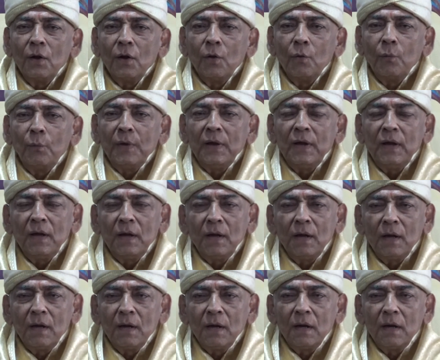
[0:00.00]

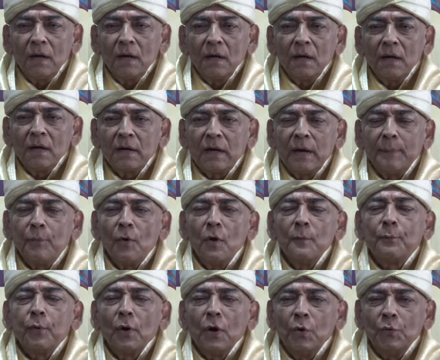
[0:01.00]
we keep
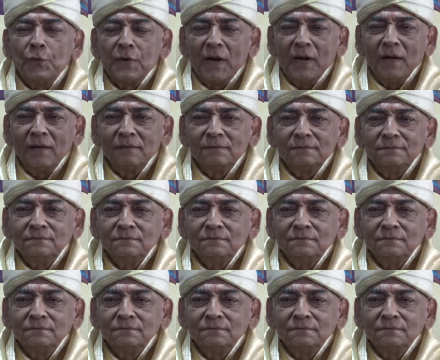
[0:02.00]
on polluting.